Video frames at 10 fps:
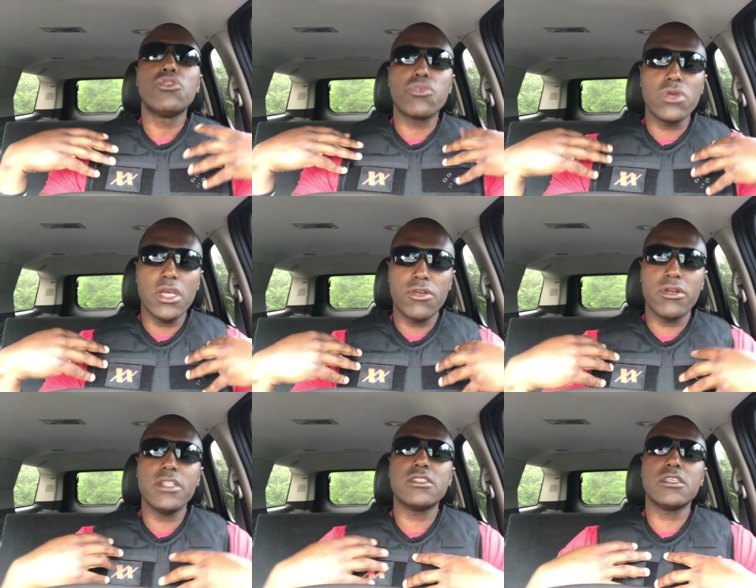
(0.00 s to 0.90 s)
three
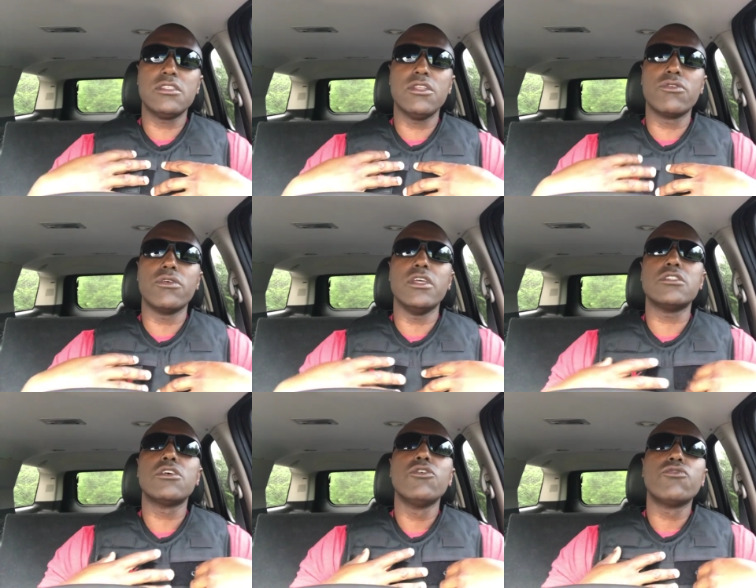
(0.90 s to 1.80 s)
hundred sixty
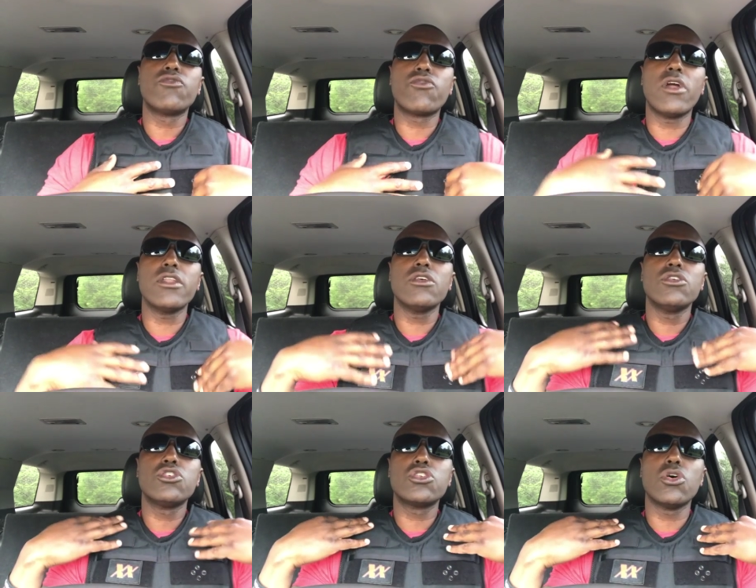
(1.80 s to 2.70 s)
degrees, front,
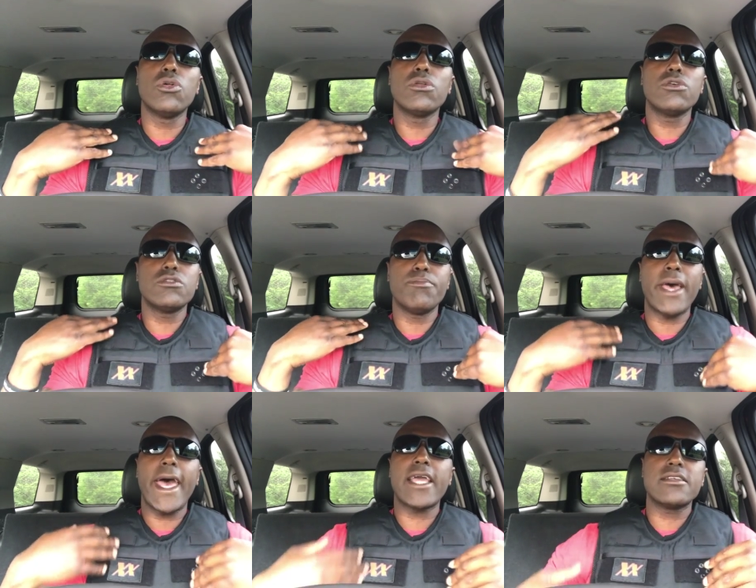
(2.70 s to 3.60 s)
shoulders,
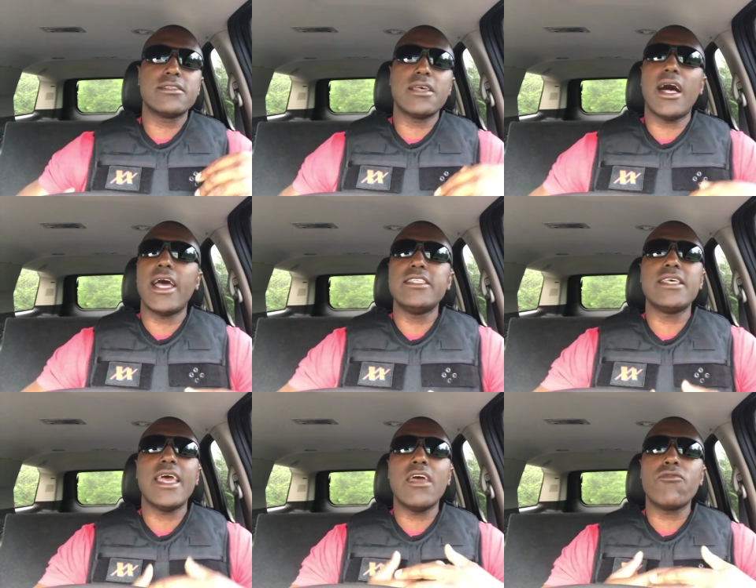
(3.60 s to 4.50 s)
back,
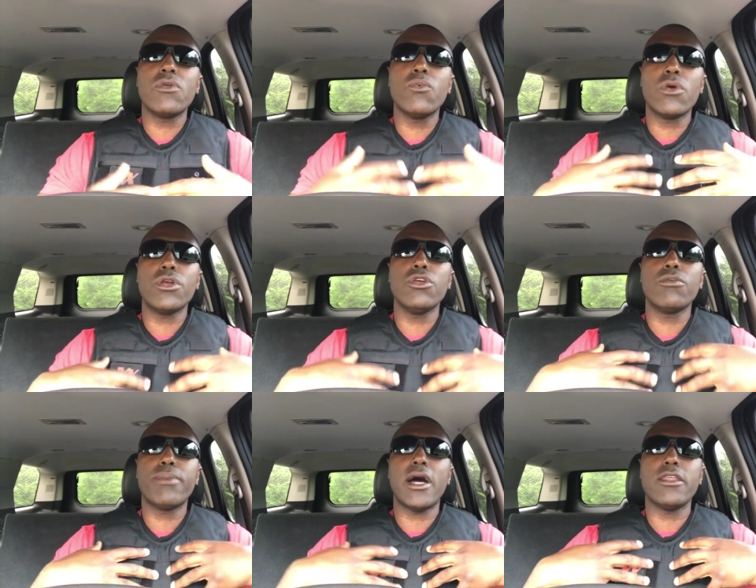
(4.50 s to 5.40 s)
sides, everywhere
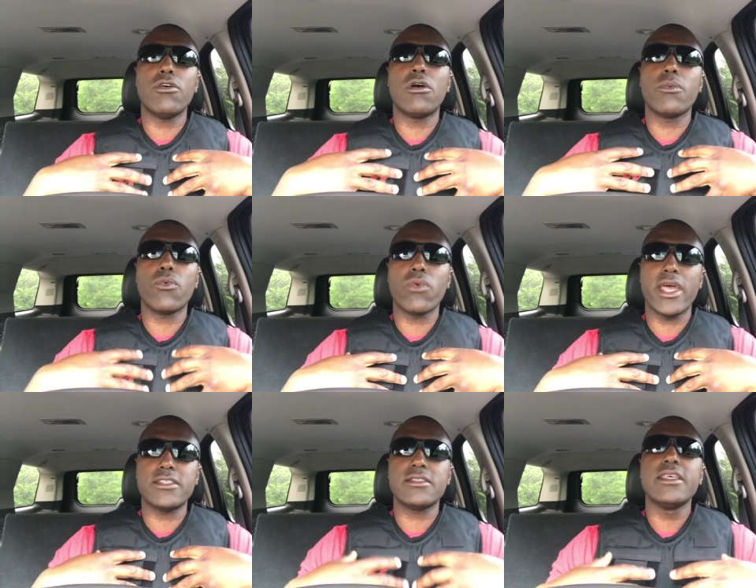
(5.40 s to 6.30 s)
your body armor
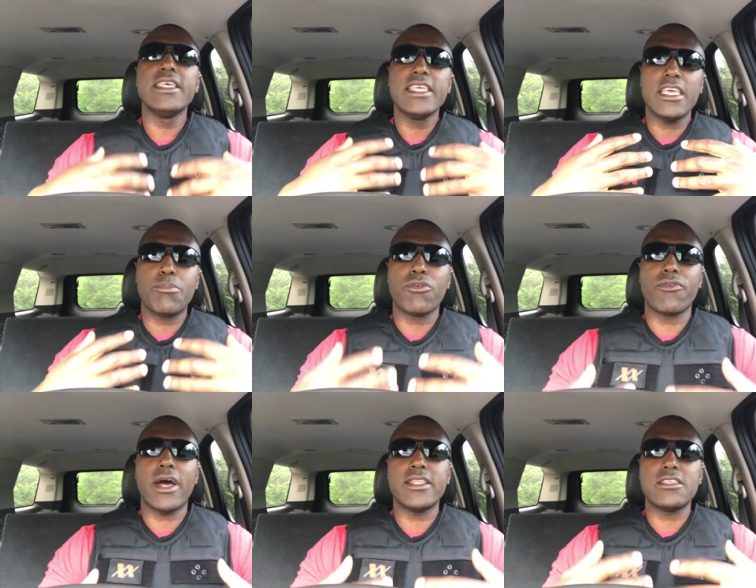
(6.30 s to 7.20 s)
rests, it
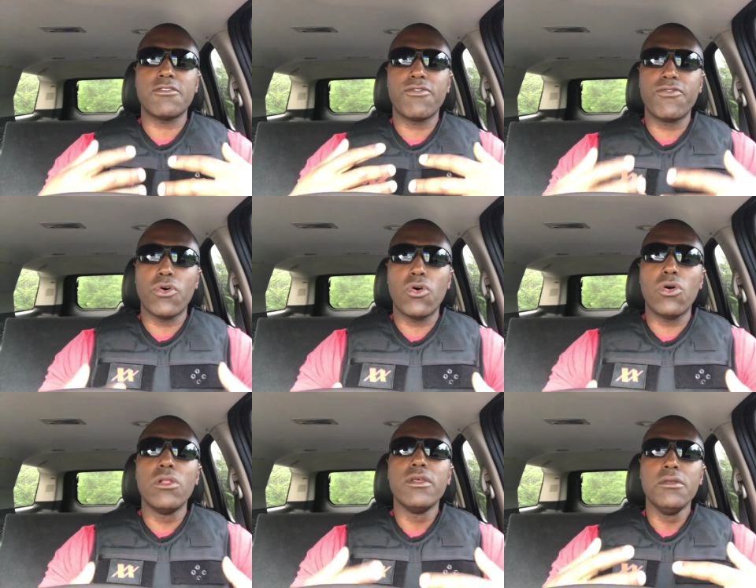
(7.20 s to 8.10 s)
provides that
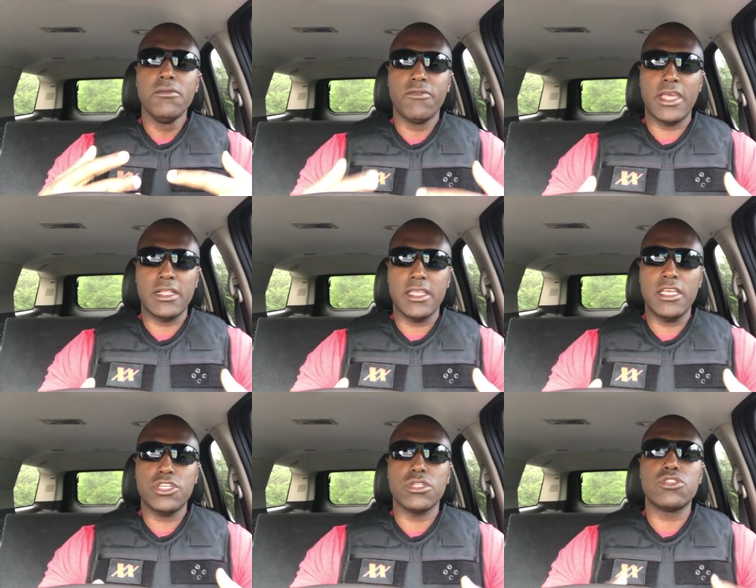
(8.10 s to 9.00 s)
full
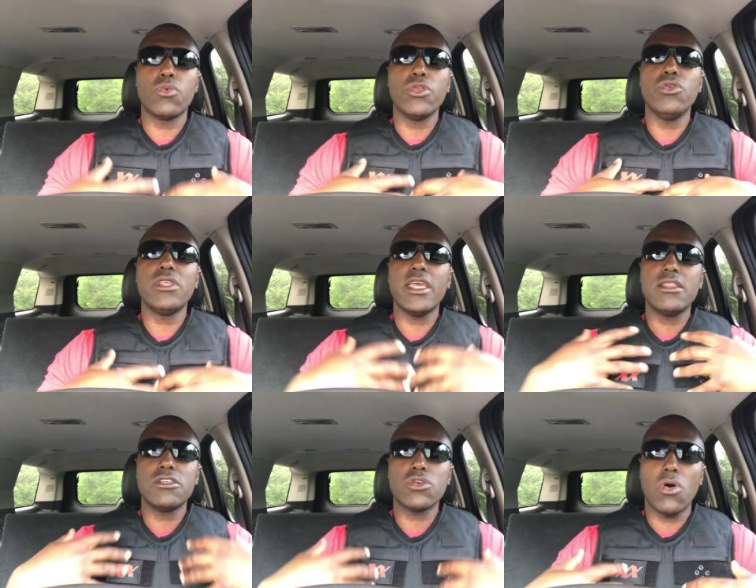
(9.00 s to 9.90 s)
ventilation. So when you
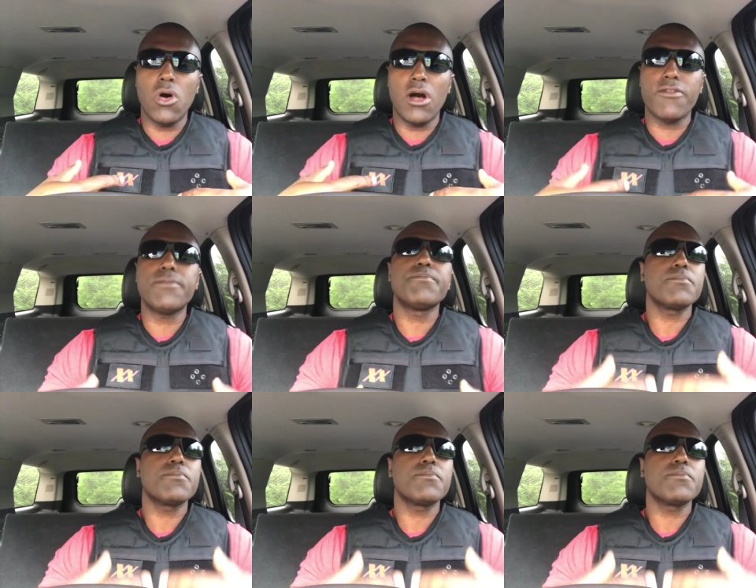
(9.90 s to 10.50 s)
take this off,